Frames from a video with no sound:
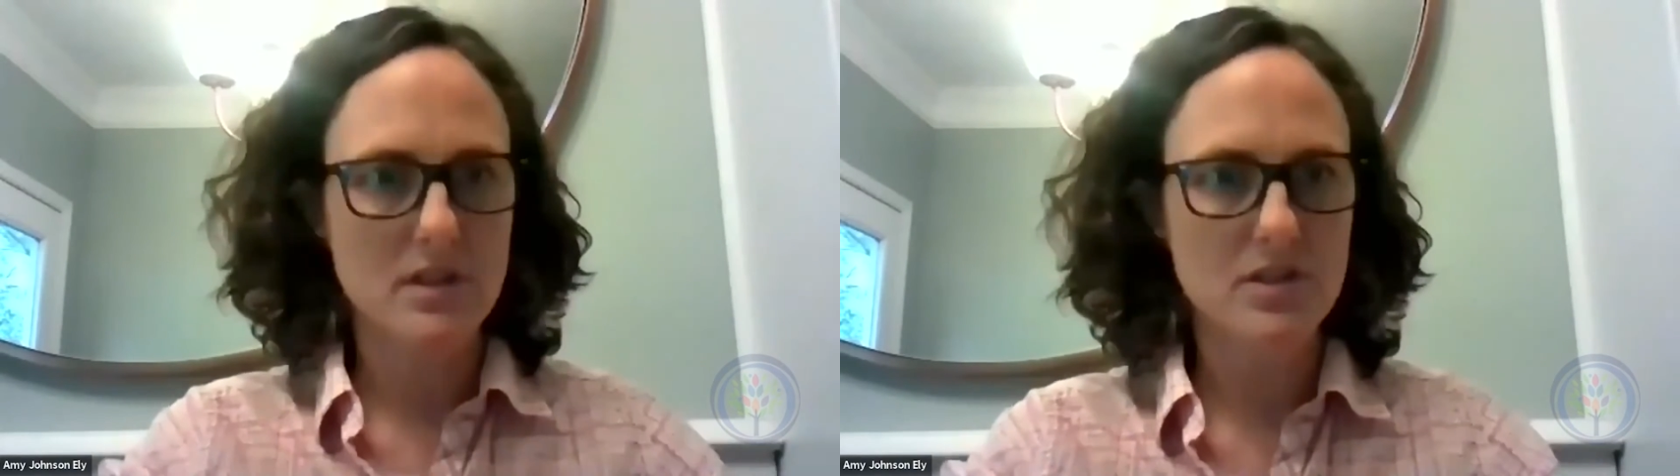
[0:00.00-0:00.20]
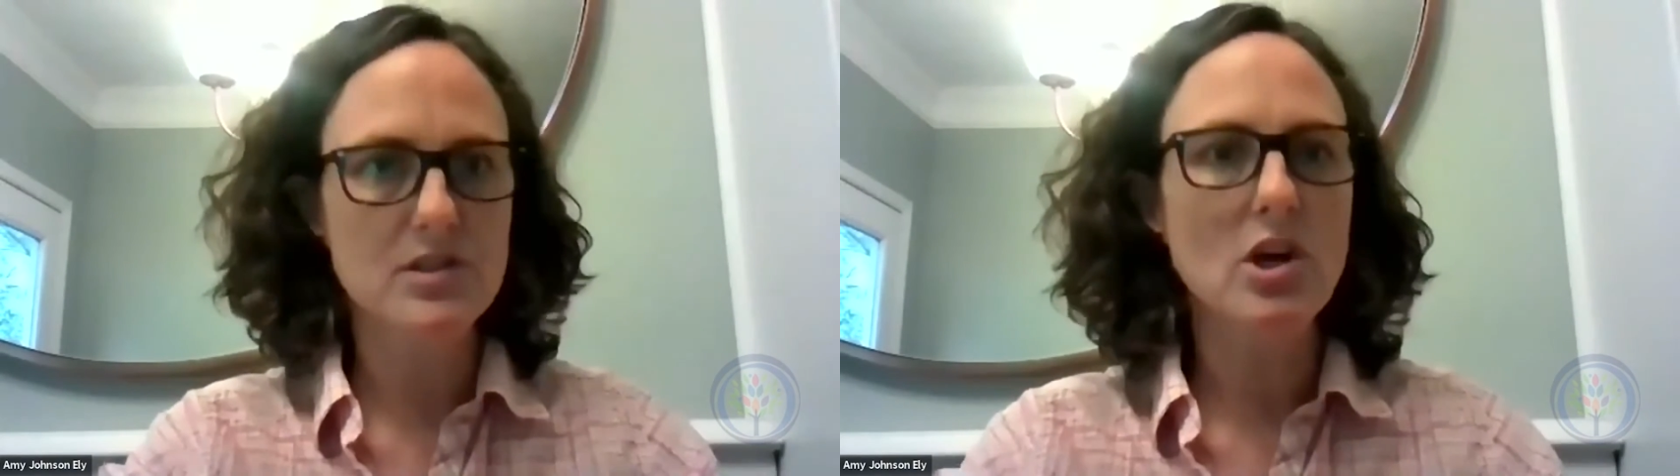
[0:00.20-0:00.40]

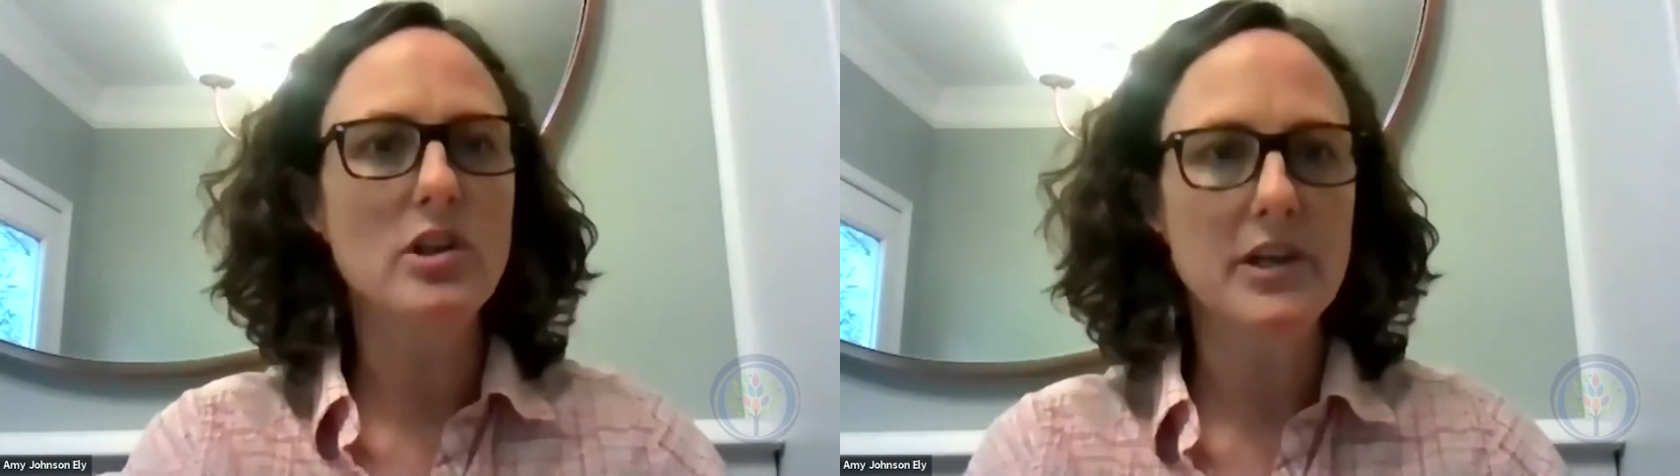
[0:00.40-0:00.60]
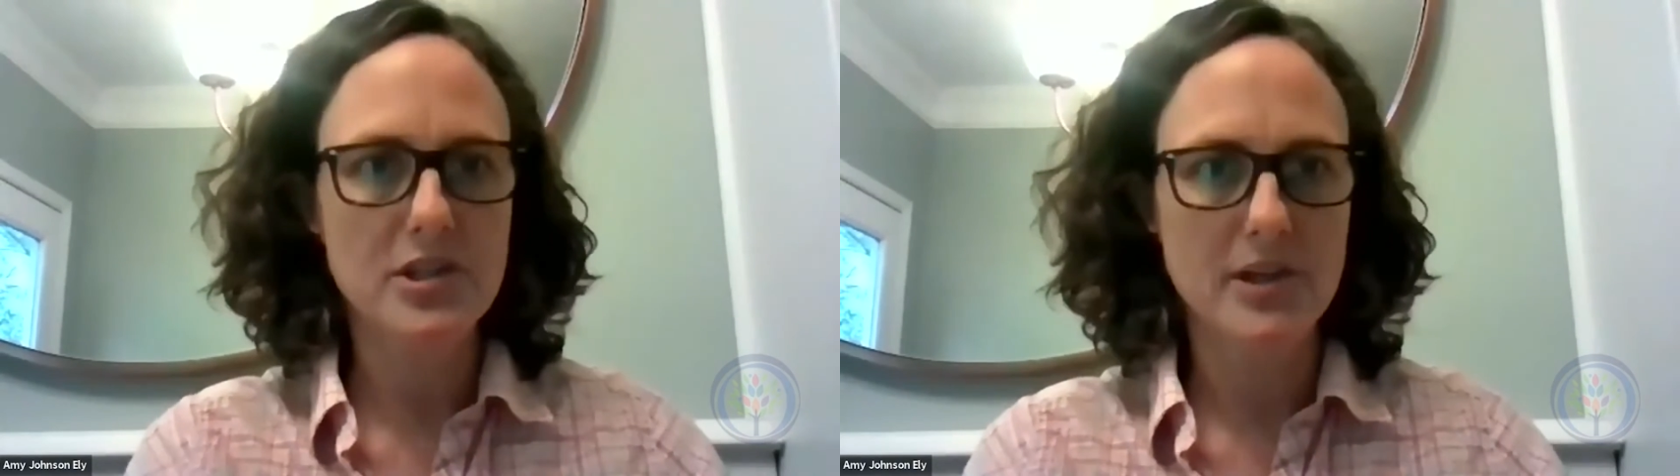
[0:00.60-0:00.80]
This is
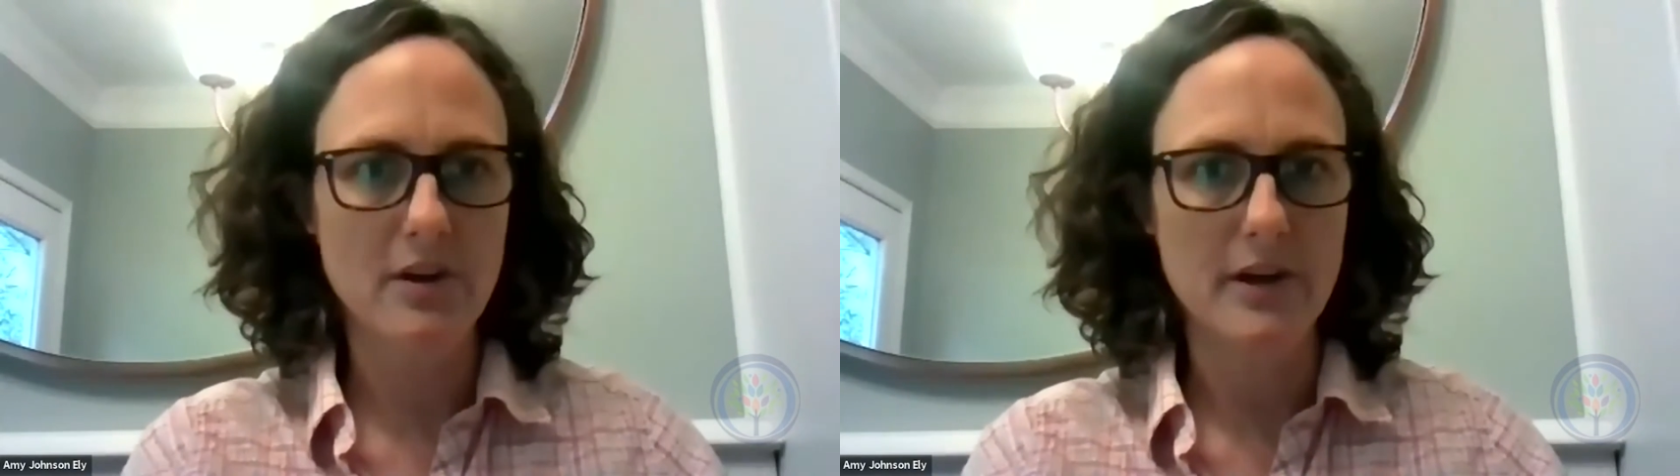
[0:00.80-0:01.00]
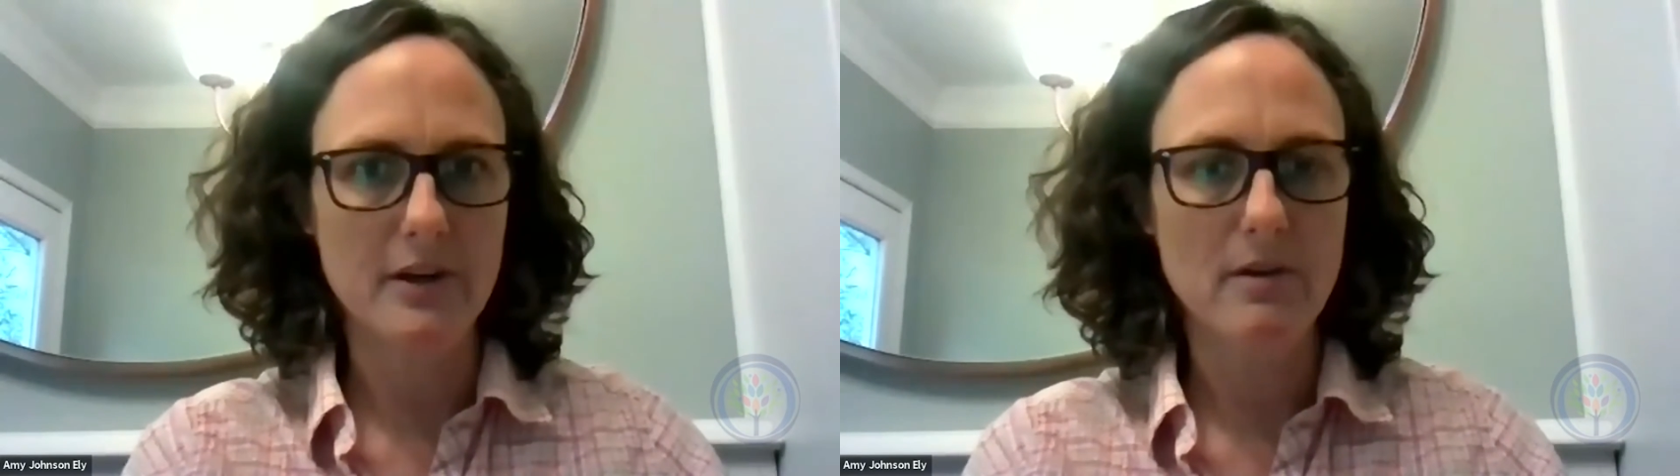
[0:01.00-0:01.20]
all
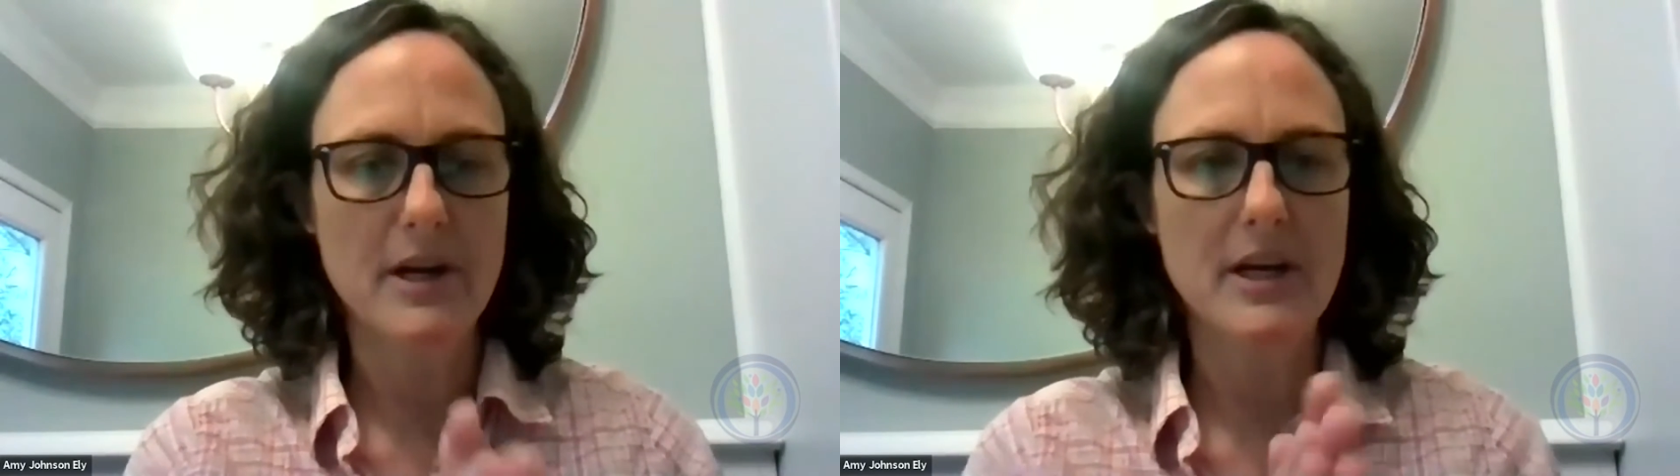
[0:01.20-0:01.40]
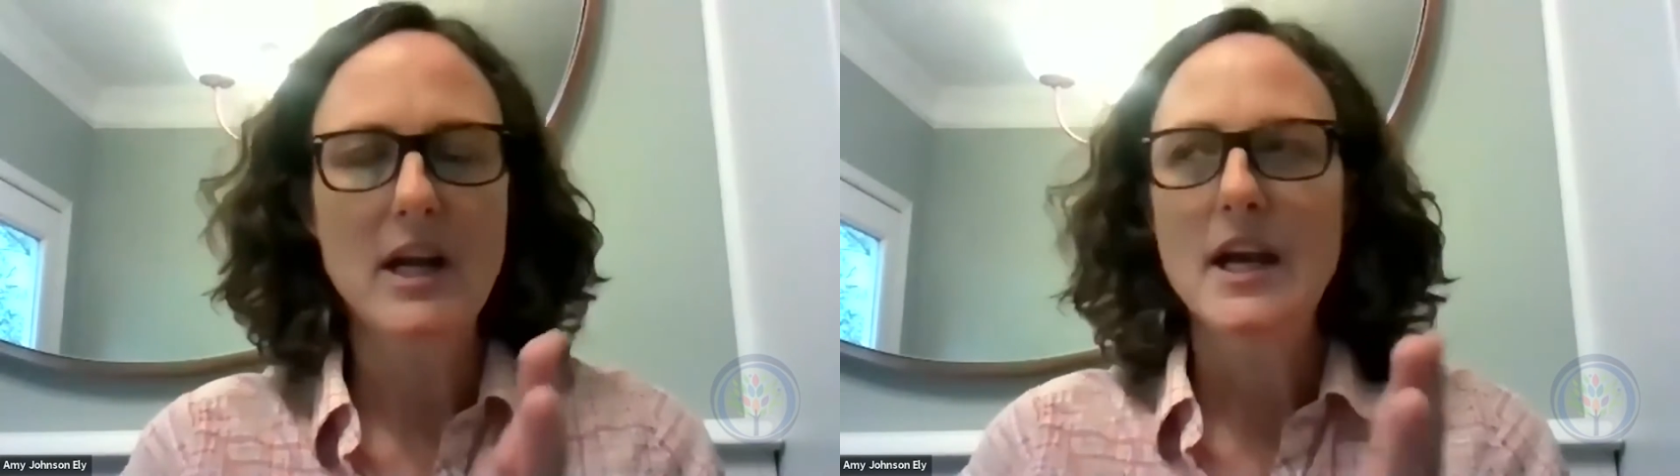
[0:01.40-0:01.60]
engineering,
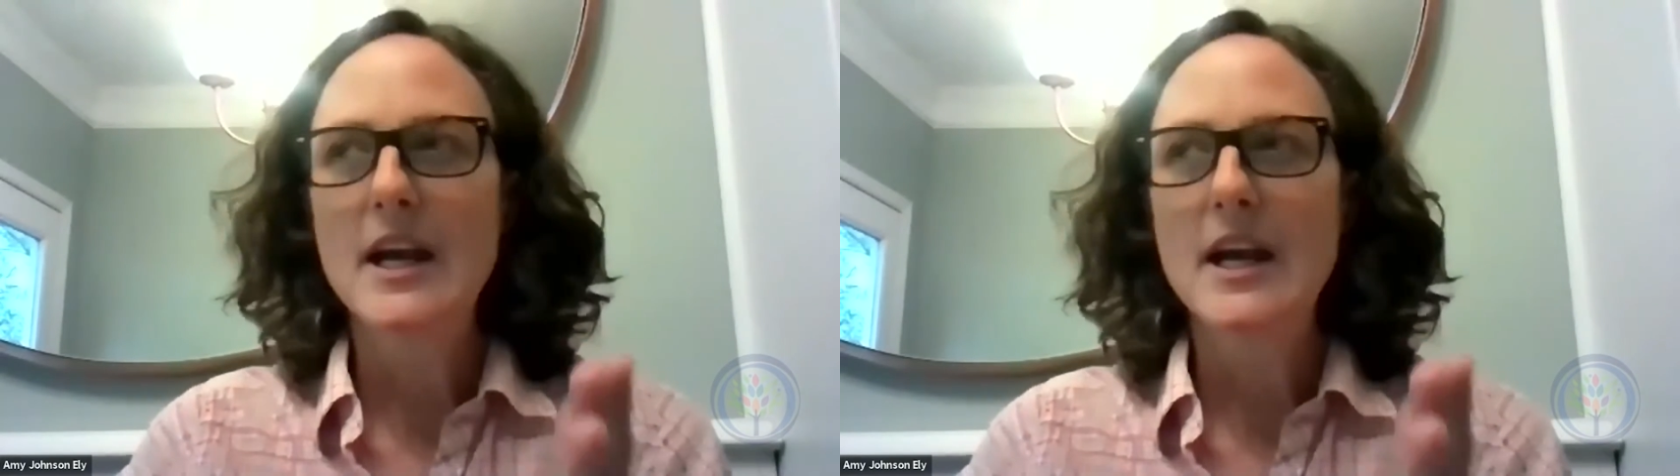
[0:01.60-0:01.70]
right?